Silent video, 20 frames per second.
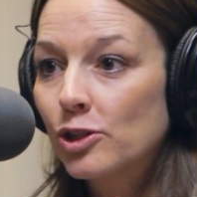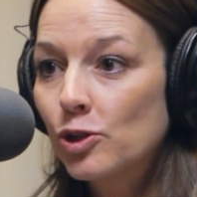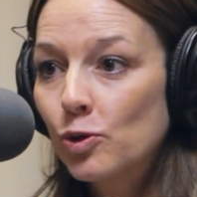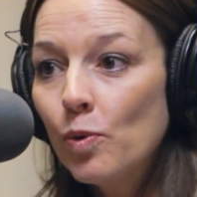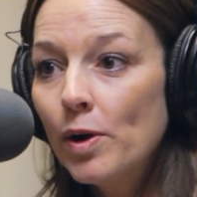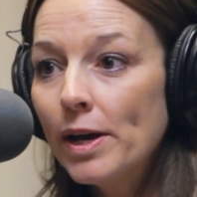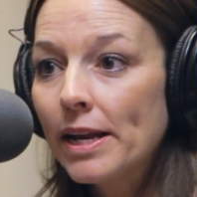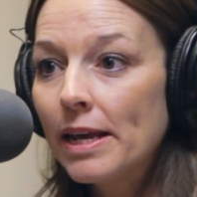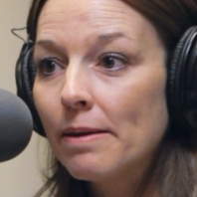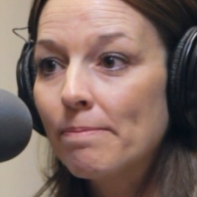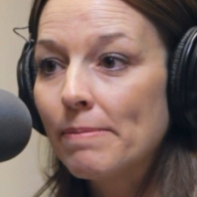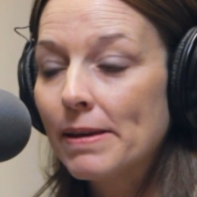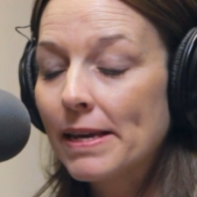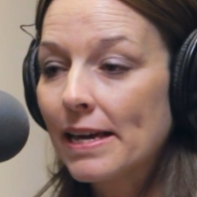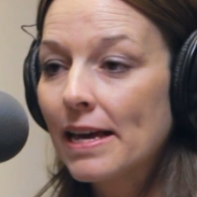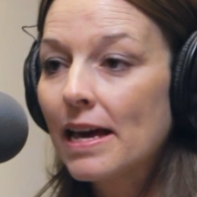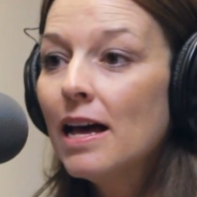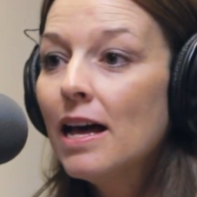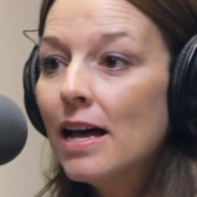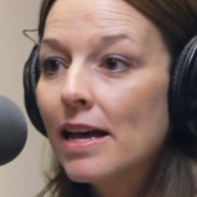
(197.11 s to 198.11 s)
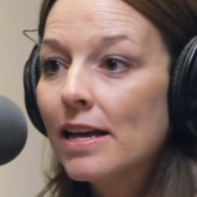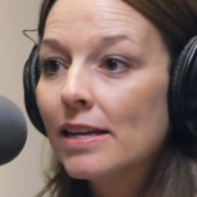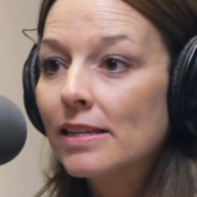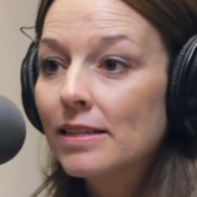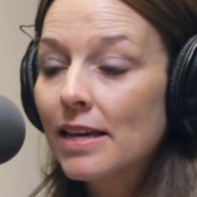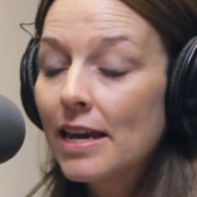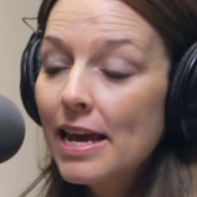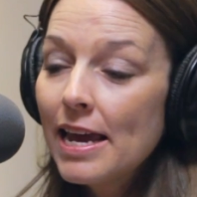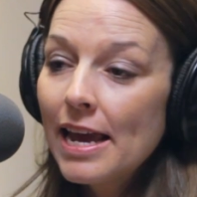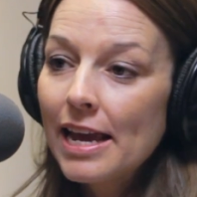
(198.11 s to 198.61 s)
20
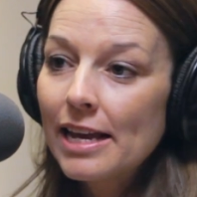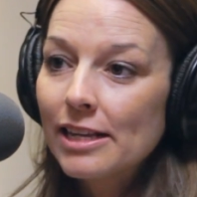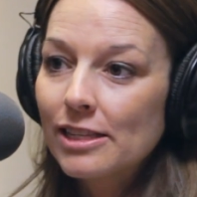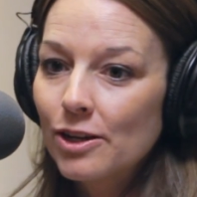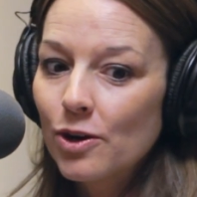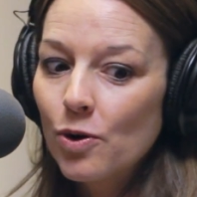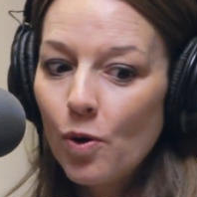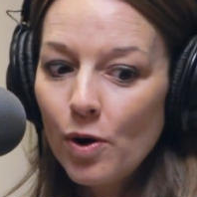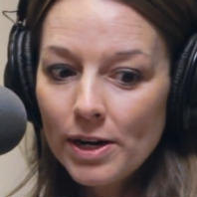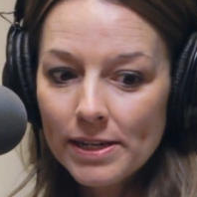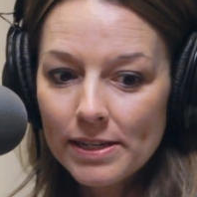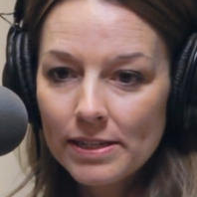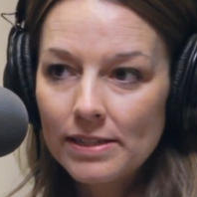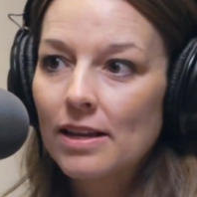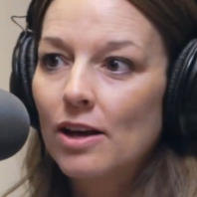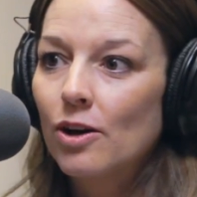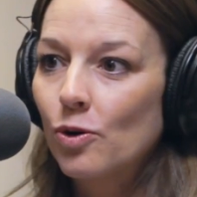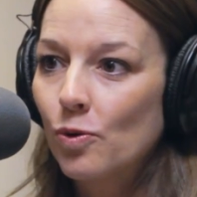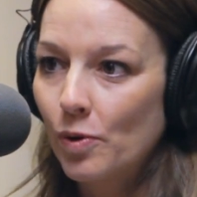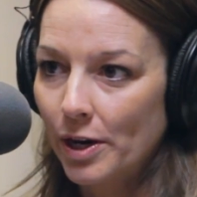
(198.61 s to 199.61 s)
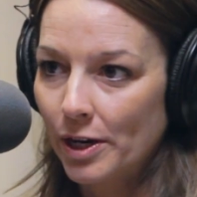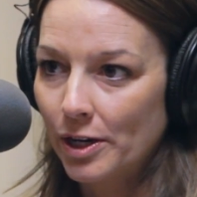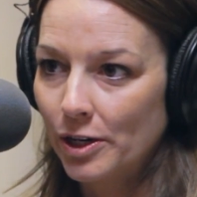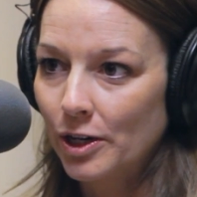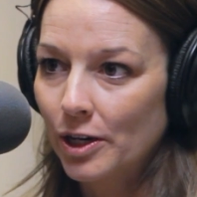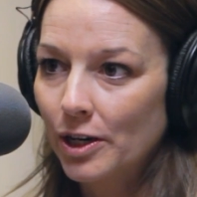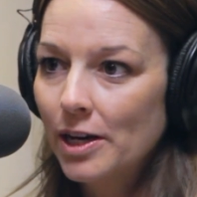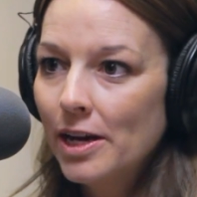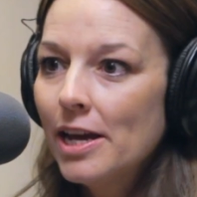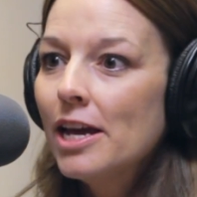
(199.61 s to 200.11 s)
because it's going to sell
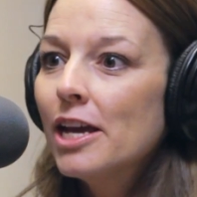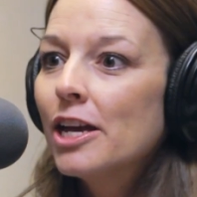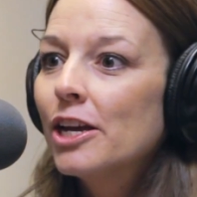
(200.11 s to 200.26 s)
quicker,